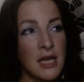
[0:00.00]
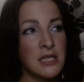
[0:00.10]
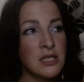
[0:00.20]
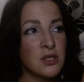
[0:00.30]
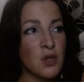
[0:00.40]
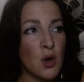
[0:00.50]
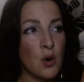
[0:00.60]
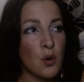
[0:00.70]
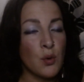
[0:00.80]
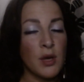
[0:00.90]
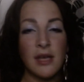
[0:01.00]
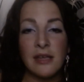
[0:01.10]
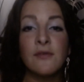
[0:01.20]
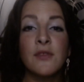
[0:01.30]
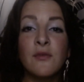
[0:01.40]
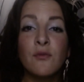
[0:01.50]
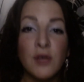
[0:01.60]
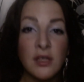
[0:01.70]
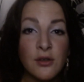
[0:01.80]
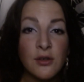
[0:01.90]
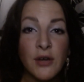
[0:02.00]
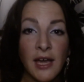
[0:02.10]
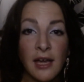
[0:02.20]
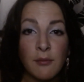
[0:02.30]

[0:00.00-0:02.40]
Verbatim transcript: So, if the video game